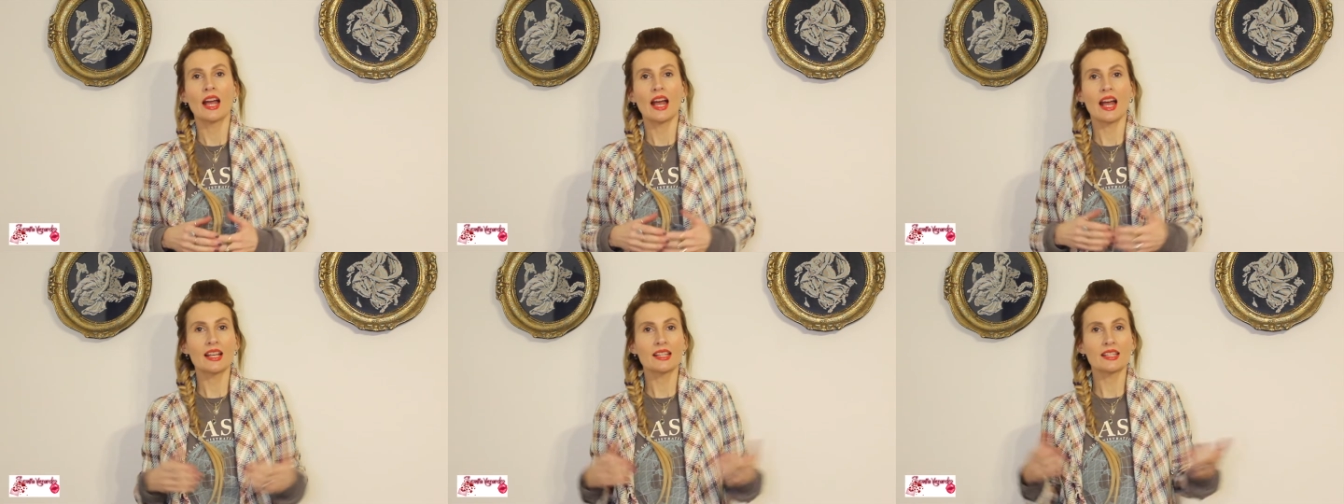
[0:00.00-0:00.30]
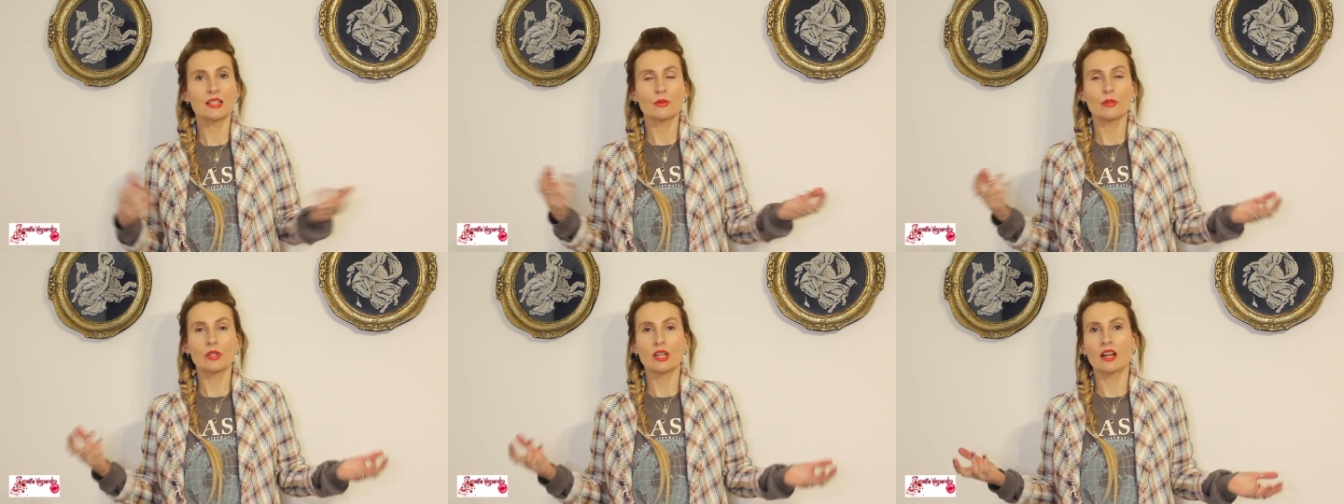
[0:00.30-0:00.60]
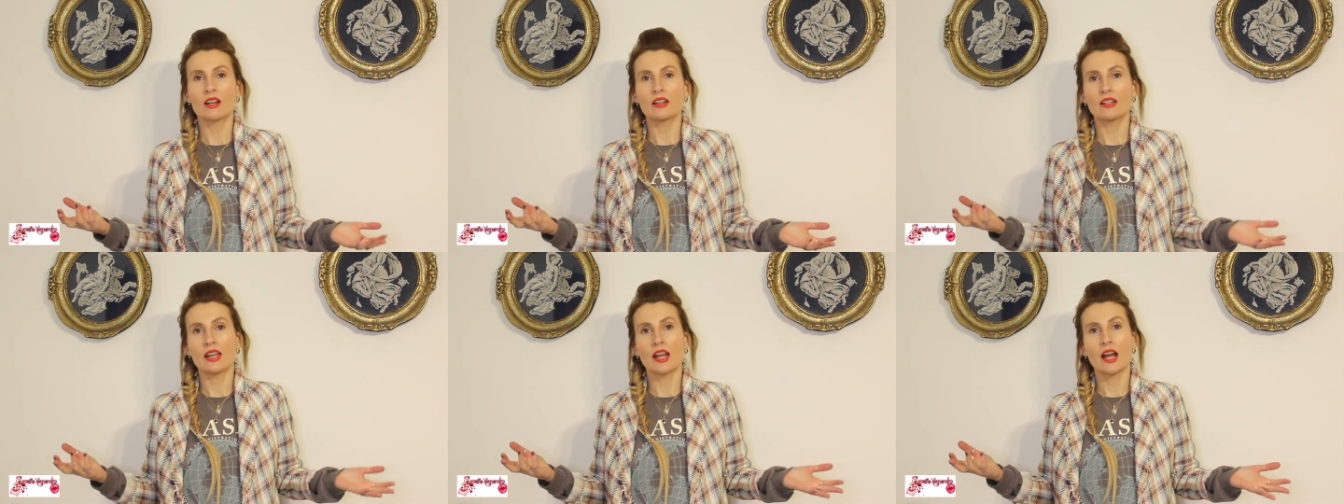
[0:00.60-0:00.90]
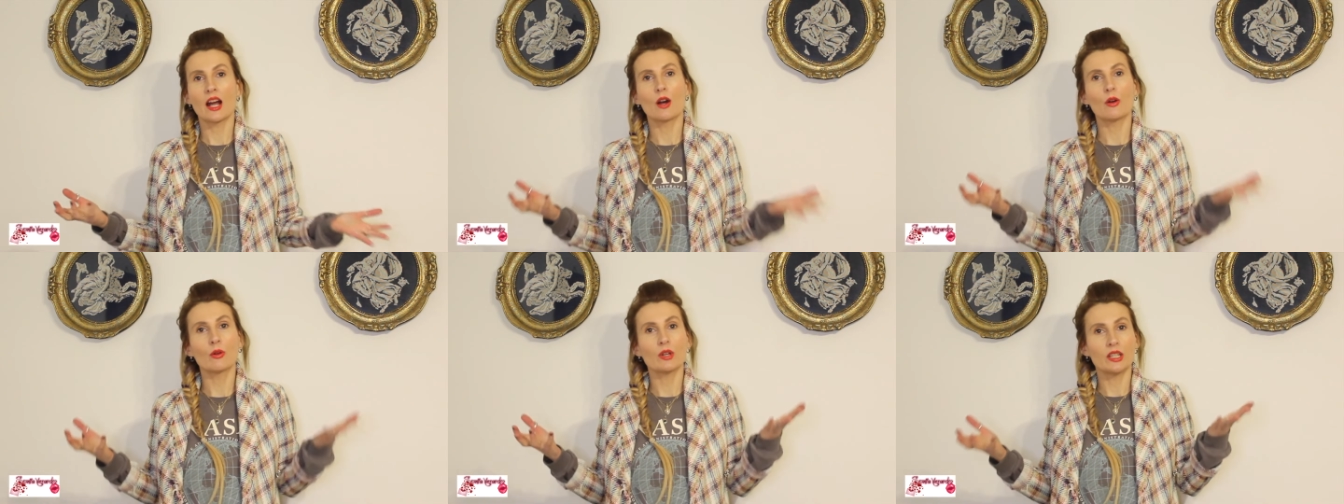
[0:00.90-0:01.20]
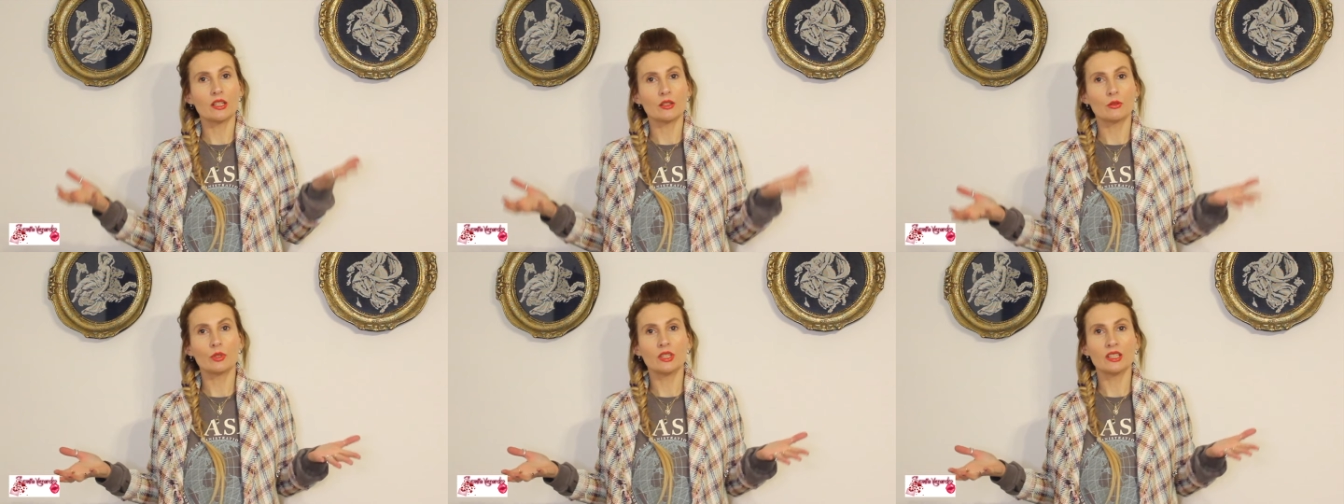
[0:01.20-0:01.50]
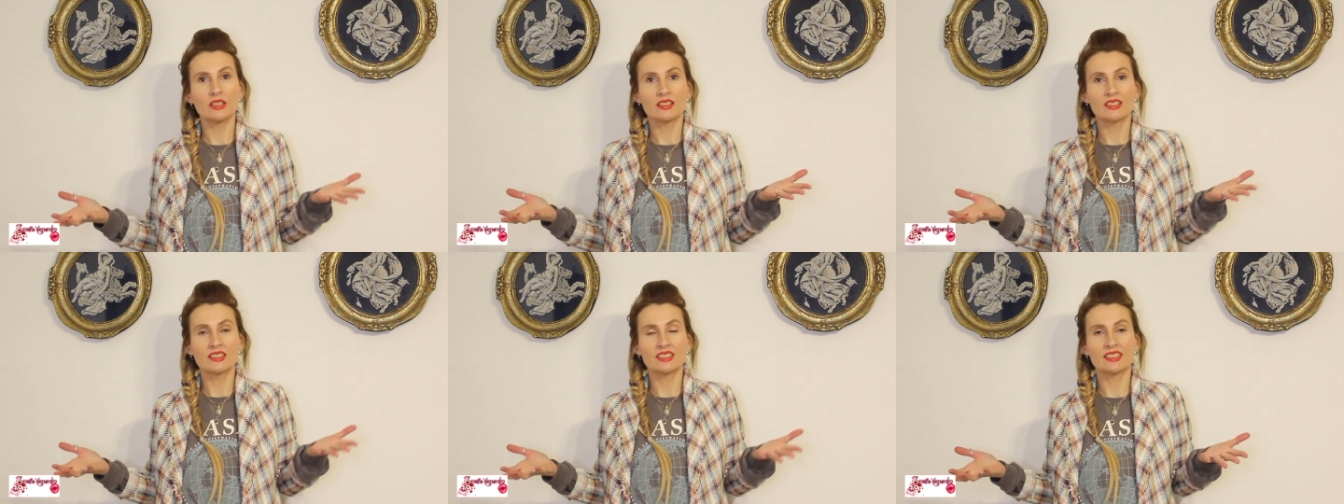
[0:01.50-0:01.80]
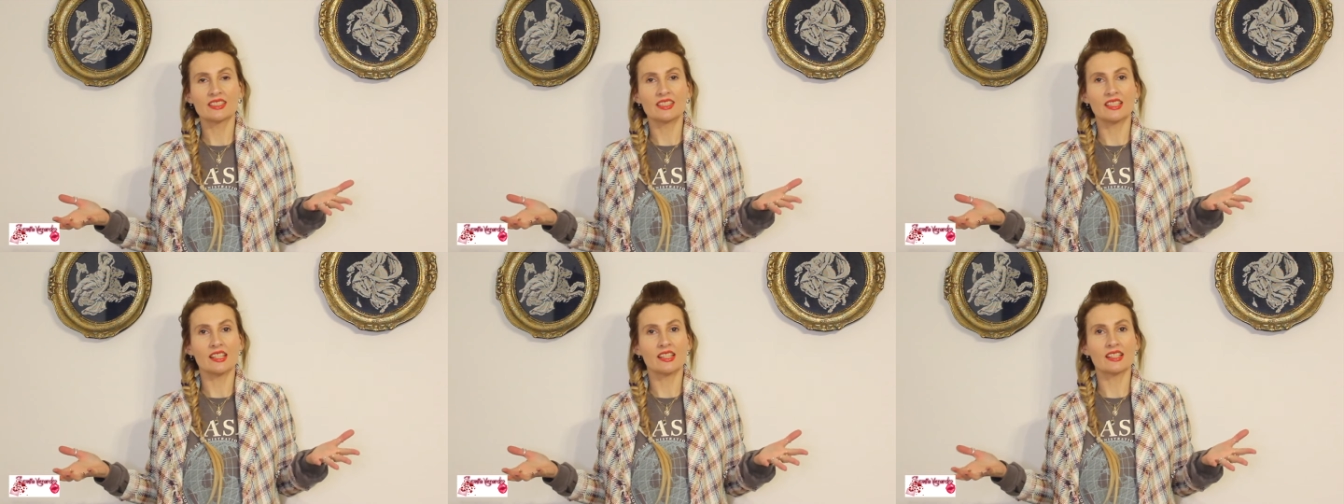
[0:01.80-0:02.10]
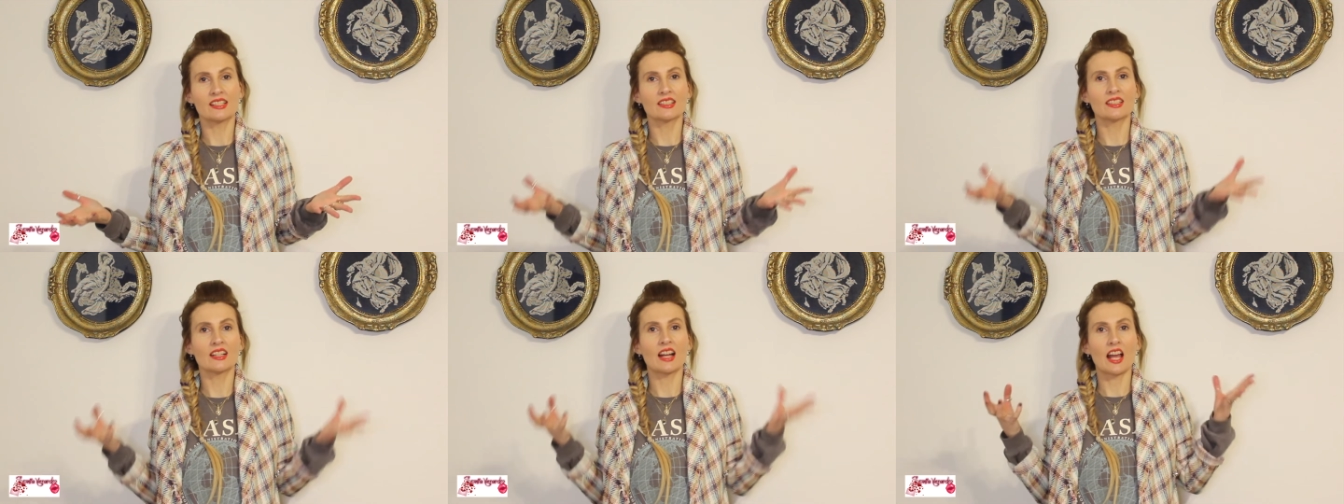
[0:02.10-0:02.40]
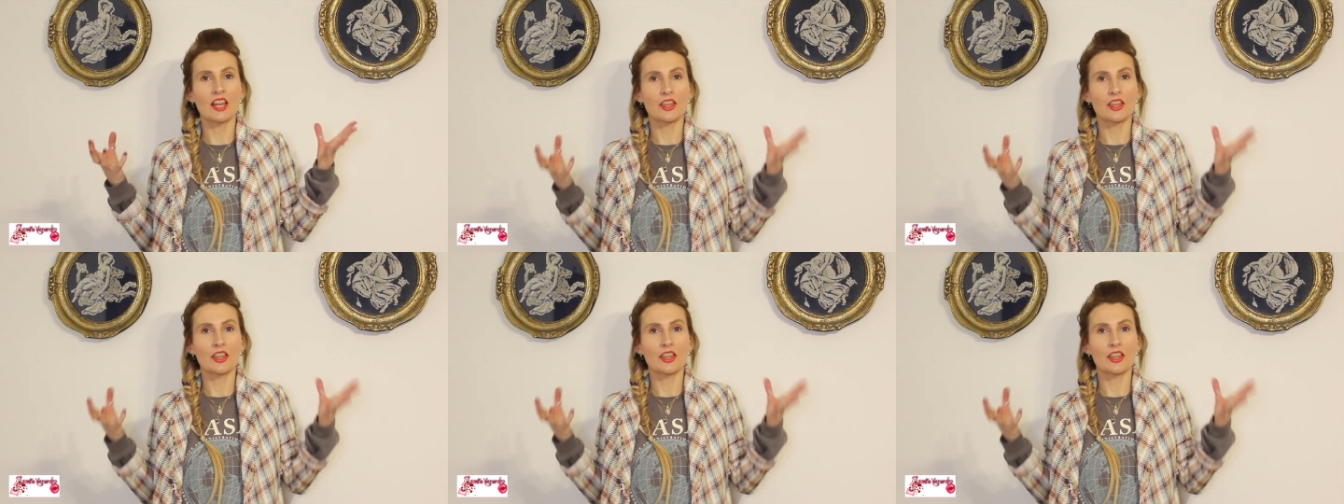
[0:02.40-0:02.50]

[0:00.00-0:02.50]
As we are now in winter season,